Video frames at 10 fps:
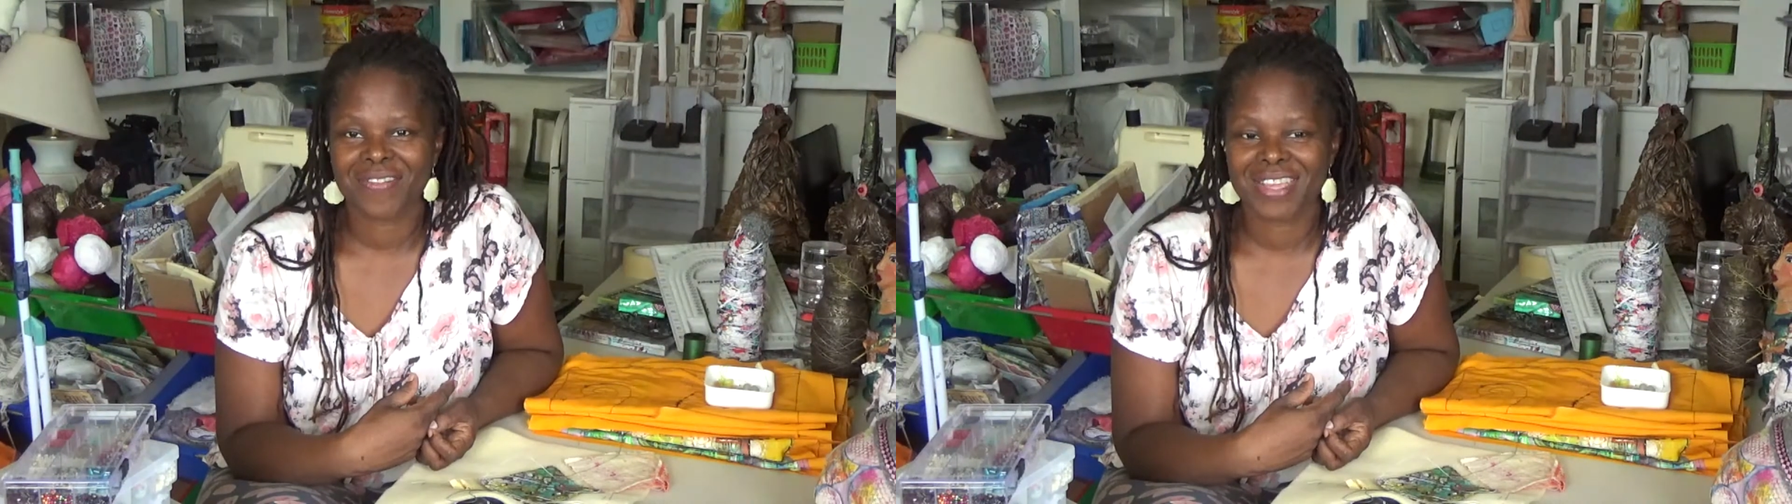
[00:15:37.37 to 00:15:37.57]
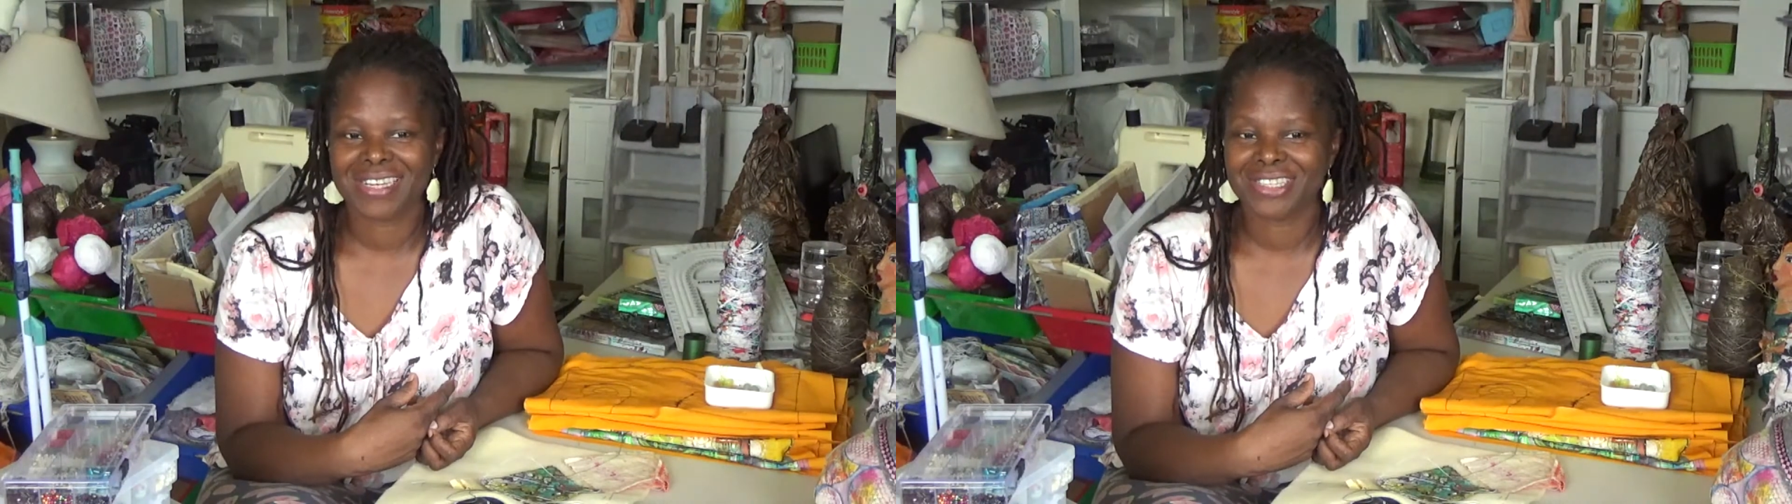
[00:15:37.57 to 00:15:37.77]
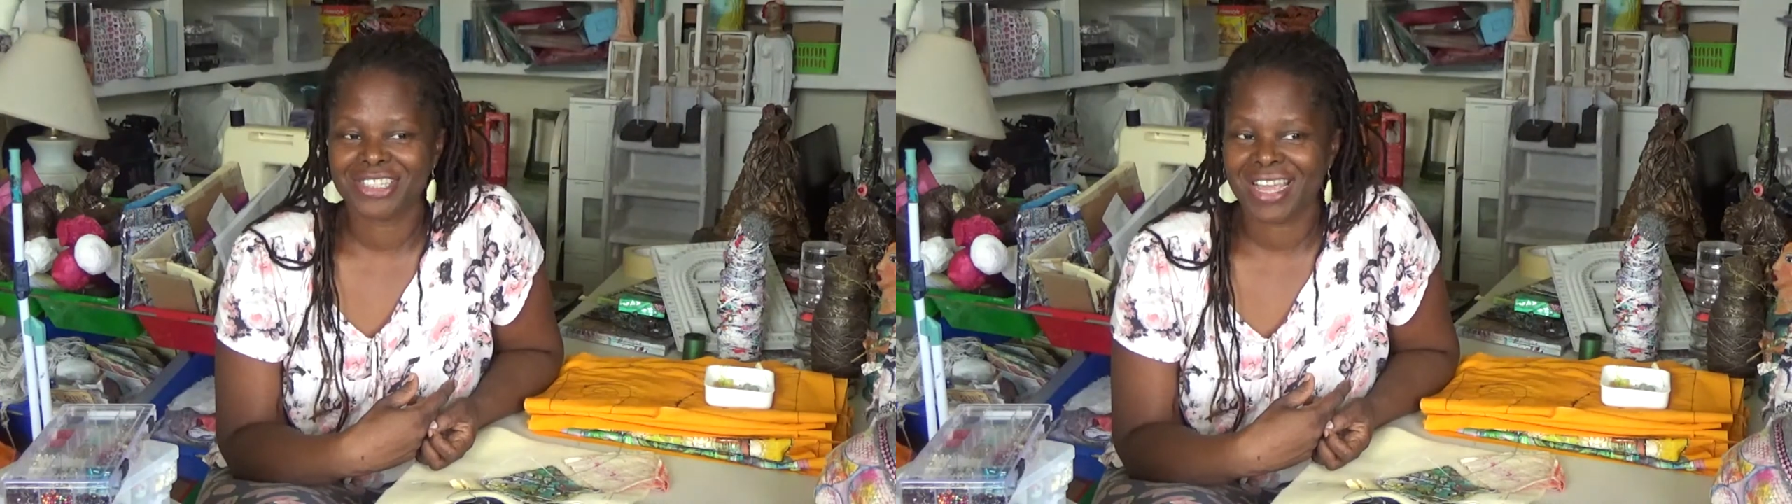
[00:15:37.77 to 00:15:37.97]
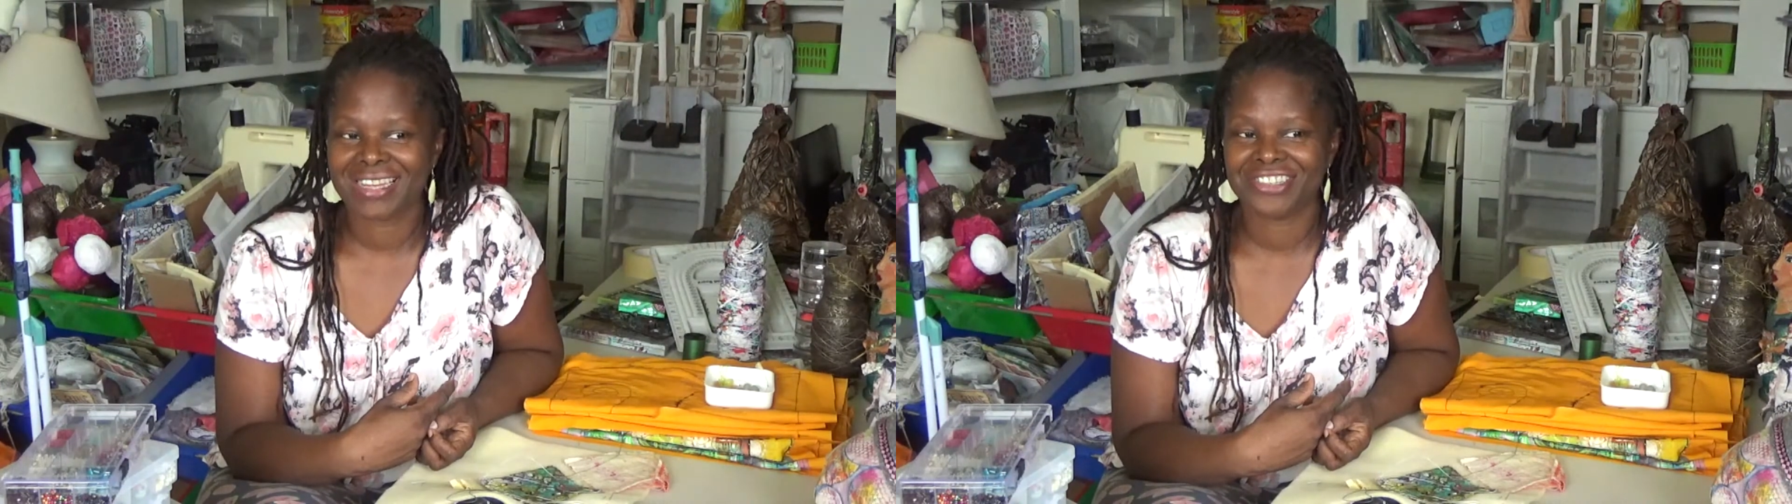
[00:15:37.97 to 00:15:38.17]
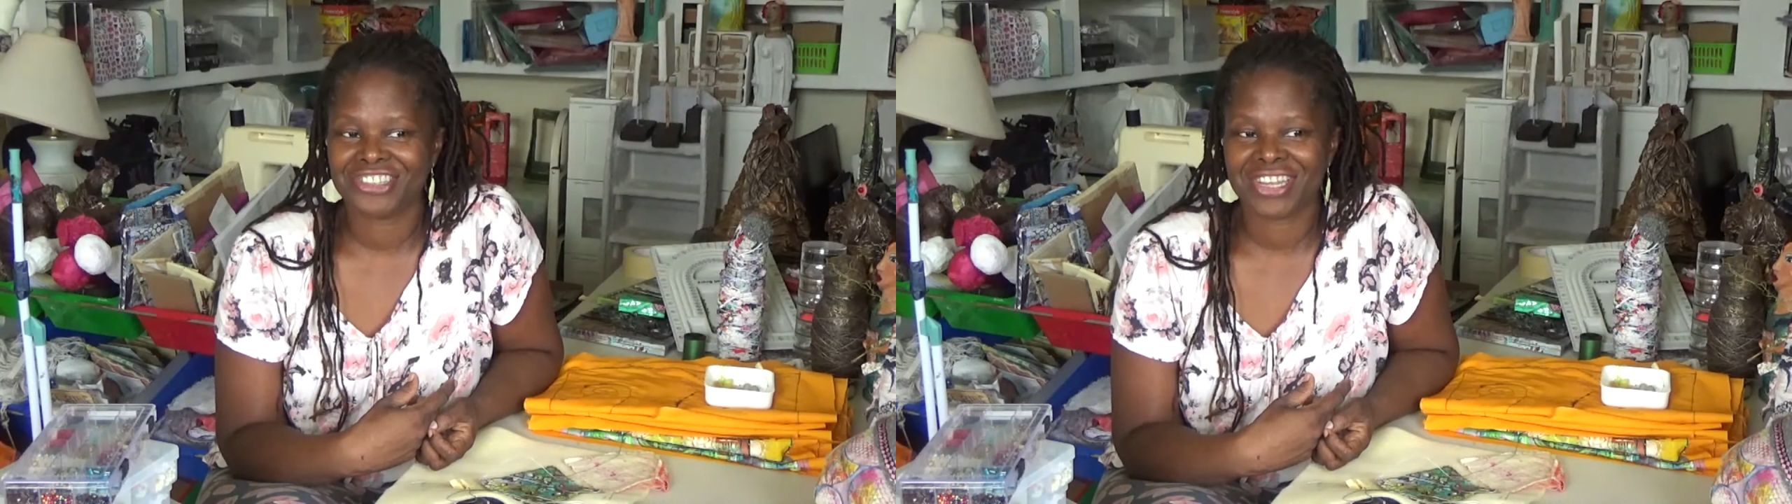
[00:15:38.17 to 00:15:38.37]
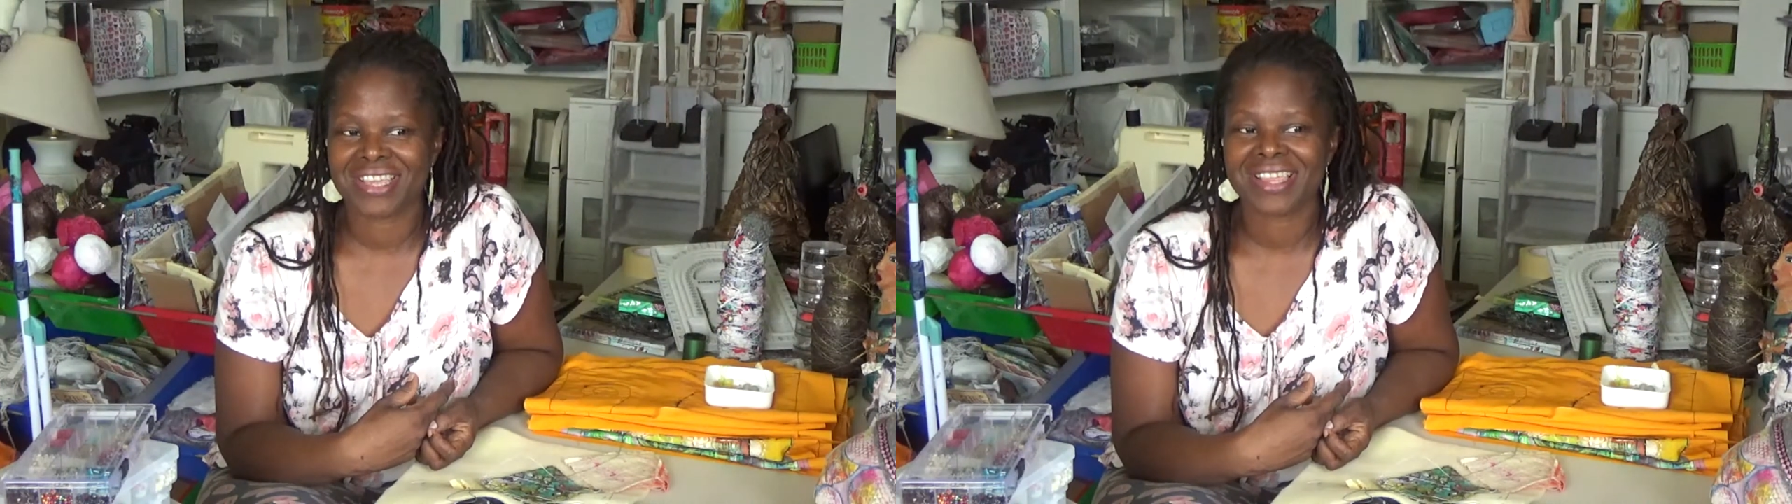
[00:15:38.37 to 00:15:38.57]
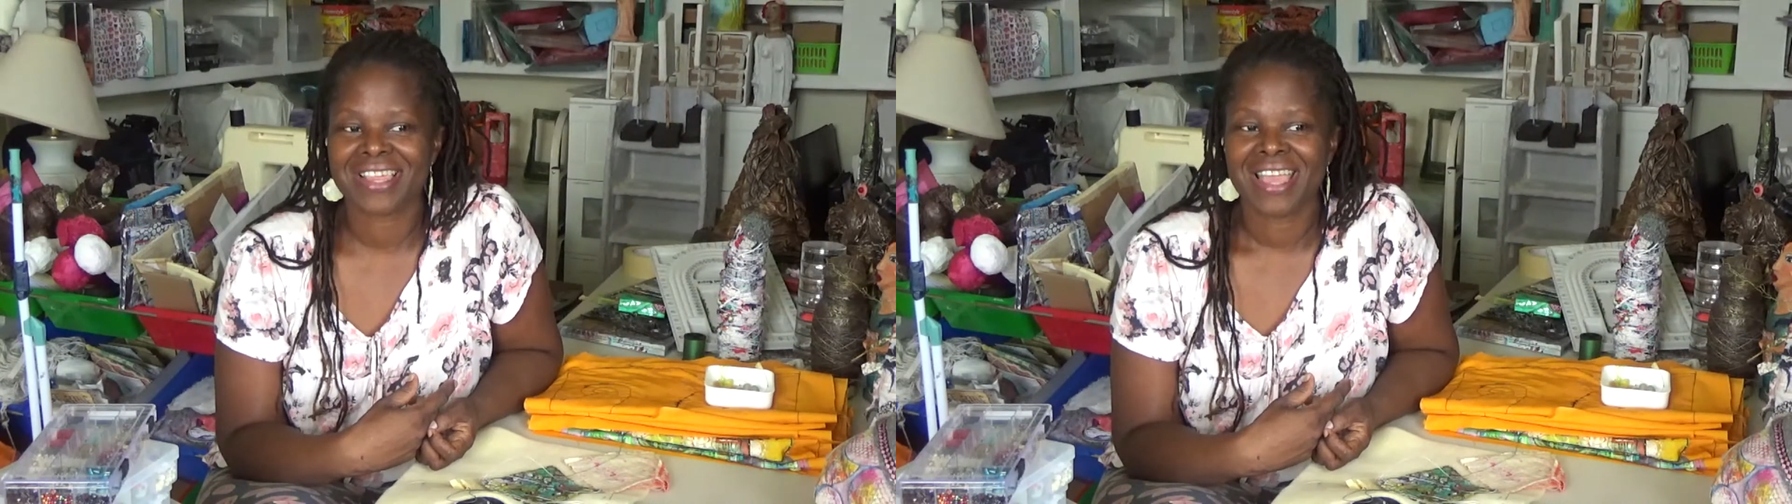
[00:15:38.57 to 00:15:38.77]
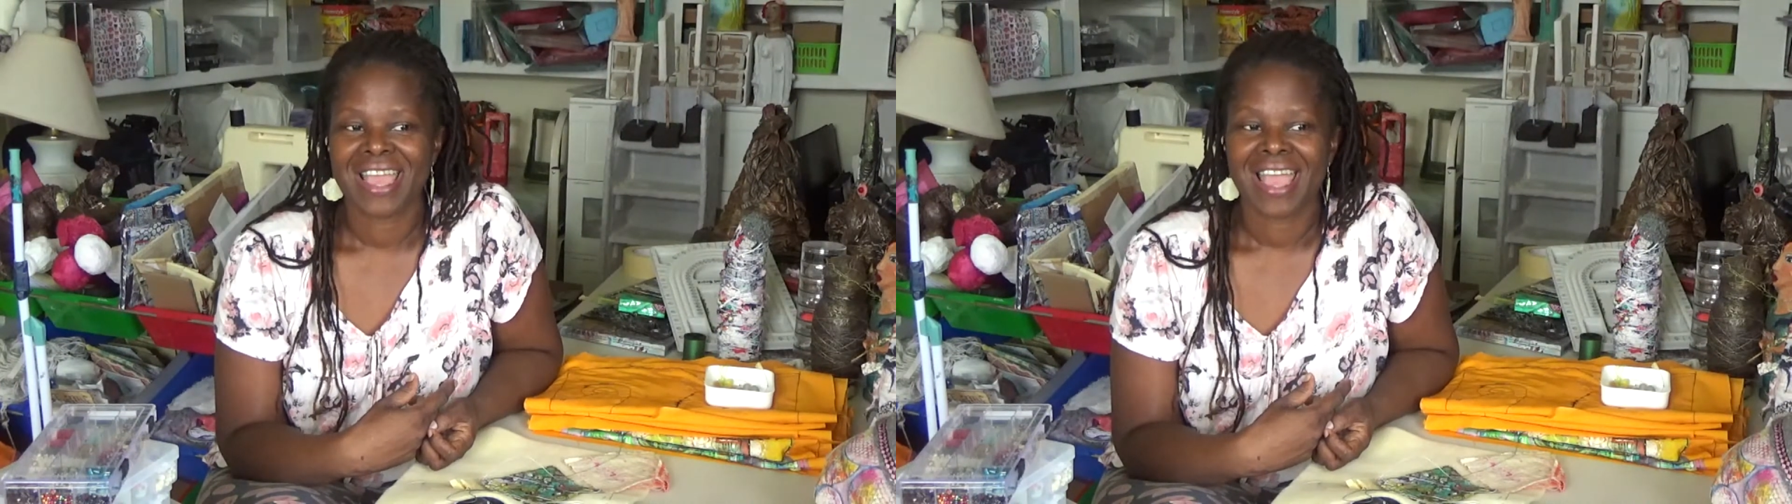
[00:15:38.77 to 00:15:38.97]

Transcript: these challenges,